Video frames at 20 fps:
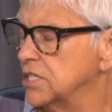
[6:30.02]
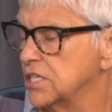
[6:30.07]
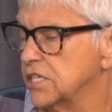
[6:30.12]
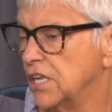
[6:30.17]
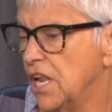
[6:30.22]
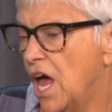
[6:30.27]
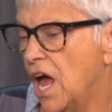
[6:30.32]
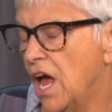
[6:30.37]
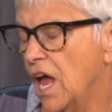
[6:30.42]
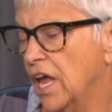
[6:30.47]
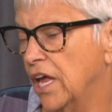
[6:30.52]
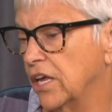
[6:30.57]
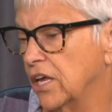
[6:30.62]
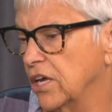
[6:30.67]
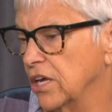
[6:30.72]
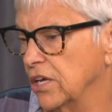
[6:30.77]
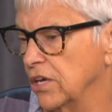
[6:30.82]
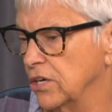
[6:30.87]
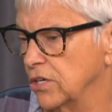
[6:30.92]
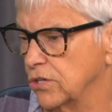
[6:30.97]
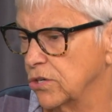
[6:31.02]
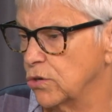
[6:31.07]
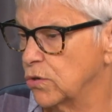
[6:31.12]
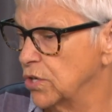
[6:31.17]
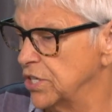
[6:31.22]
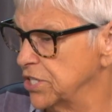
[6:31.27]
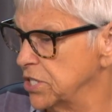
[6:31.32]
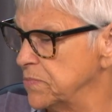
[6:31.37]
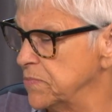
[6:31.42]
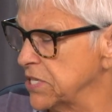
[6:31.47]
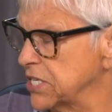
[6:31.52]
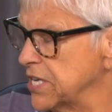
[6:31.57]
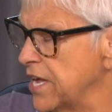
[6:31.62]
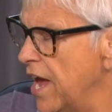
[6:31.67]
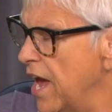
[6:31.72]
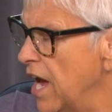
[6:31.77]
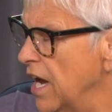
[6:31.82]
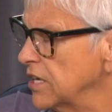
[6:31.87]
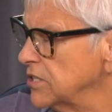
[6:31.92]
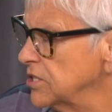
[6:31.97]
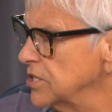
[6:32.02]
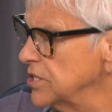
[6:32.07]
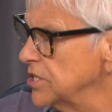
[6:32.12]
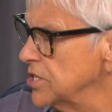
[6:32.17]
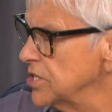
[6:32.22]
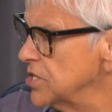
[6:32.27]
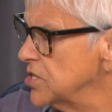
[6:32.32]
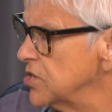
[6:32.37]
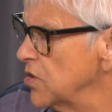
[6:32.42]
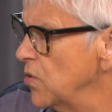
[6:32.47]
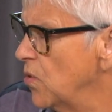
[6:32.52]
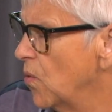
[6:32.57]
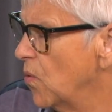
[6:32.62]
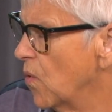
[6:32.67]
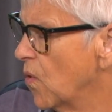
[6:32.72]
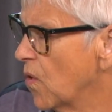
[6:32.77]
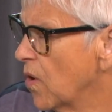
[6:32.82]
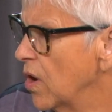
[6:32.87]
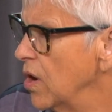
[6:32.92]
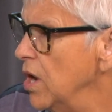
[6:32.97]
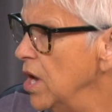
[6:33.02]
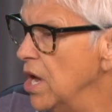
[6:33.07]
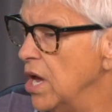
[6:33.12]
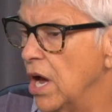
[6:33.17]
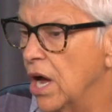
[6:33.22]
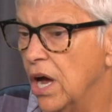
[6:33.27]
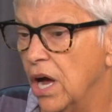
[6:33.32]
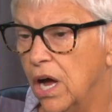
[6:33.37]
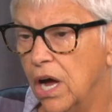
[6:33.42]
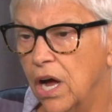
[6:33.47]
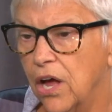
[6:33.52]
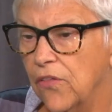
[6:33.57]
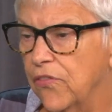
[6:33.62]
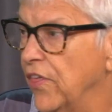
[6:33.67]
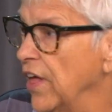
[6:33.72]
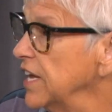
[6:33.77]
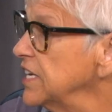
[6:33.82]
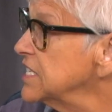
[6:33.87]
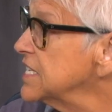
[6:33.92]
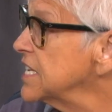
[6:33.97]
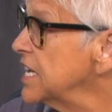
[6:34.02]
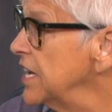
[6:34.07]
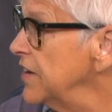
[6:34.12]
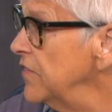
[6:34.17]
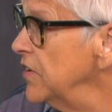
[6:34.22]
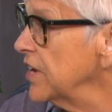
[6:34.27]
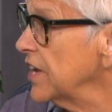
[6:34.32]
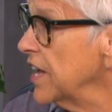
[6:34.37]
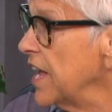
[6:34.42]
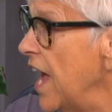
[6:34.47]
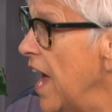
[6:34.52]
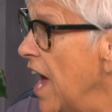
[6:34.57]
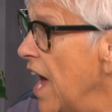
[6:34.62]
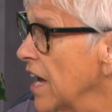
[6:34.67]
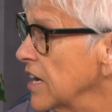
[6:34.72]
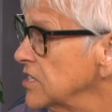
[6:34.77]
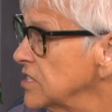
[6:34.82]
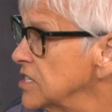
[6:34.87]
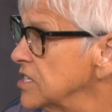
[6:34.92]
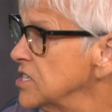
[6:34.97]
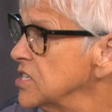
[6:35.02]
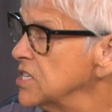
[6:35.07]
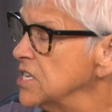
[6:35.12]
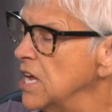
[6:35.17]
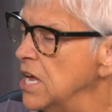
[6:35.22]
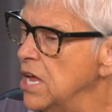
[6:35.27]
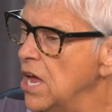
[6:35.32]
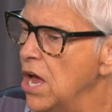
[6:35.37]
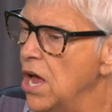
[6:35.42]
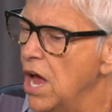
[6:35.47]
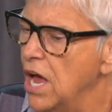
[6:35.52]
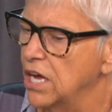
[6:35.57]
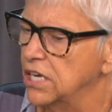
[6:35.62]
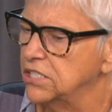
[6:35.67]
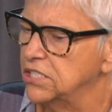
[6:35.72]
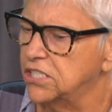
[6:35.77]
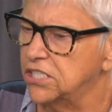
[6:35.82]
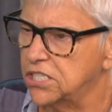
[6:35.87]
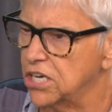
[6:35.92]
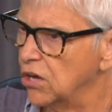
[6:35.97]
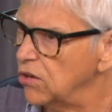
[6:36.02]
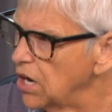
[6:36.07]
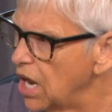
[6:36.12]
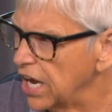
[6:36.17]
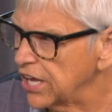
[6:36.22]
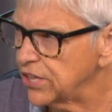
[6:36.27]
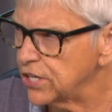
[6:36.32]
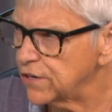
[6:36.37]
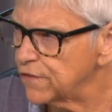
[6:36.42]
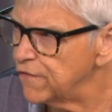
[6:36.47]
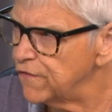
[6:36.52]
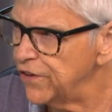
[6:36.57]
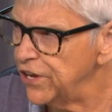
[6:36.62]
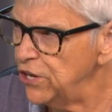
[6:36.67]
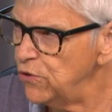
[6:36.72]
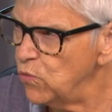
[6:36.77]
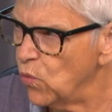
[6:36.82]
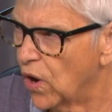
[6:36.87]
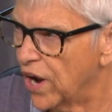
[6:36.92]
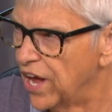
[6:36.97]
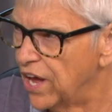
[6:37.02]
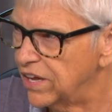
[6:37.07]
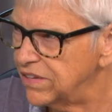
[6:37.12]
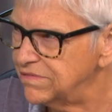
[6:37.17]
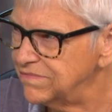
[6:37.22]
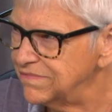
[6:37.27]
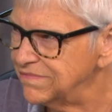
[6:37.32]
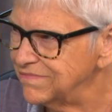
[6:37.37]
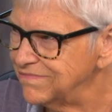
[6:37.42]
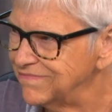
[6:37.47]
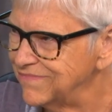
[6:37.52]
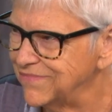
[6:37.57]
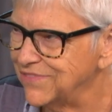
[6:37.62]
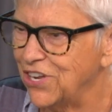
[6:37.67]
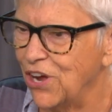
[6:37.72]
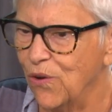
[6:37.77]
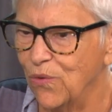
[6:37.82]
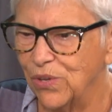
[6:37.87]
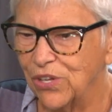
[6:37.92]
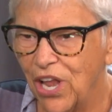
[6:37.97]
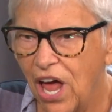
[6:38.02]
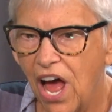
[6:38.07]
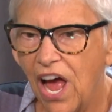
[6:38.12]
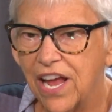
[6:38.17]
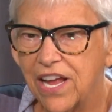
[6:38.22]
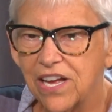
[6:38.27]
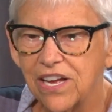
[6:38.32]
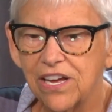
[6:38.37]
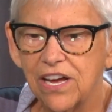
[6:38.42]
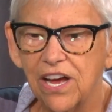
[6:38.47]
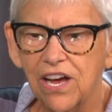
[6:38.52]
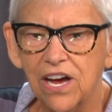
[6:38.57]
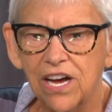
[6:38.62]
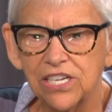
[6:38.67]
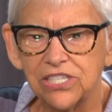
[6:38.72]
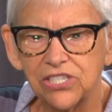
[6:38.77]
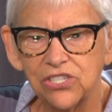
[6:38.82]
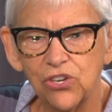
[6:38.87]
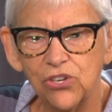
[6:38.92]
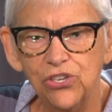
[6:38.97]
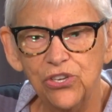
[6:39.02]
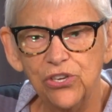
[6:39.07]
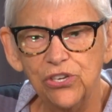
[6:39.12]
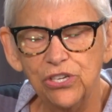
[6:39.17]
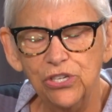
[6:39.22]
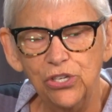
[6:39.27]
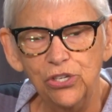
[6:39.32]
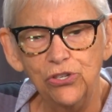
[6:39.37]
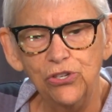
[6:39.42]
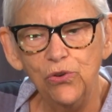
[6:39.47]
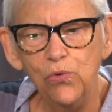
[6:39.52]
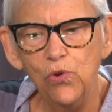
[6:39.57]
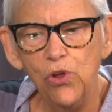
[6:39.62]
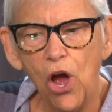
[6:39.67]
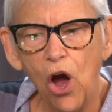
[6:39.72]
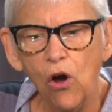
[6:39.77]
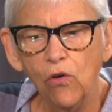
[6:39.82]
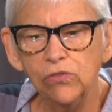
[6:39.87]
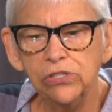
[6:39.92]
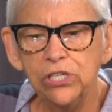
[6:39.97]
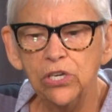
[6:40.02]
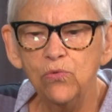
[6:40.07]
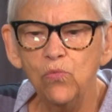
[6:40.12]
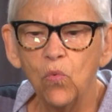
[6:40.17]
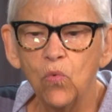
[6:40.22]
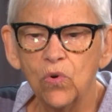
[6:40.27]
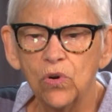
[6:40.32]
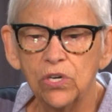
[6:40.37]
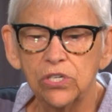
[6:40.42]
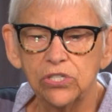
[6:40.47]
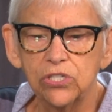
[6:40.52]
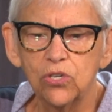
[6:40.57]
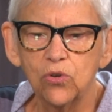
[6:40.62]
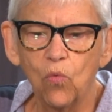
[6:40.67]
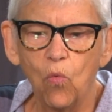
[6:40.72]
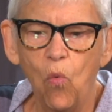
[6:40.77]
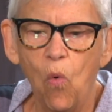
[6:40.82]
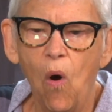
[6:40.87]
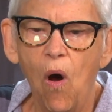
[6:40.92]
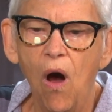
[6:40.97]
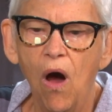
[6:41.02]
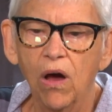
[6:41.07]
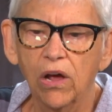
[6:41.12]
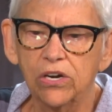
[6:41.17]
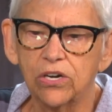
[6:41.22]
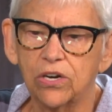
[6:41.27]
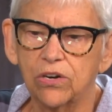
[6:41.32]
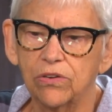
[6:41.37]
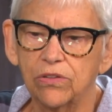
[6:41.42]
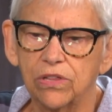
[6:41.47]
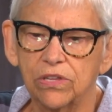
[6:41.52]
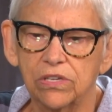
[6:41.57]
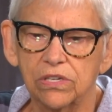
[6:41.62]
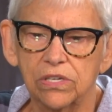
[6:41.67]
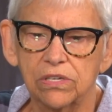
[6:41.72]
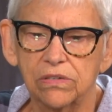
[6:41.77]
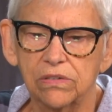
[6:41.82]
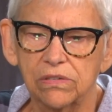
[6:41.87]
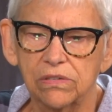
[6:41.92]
like Christmas cactus or Thanksgiving cactus don't like their feet wet. Don't like, so you only want to water the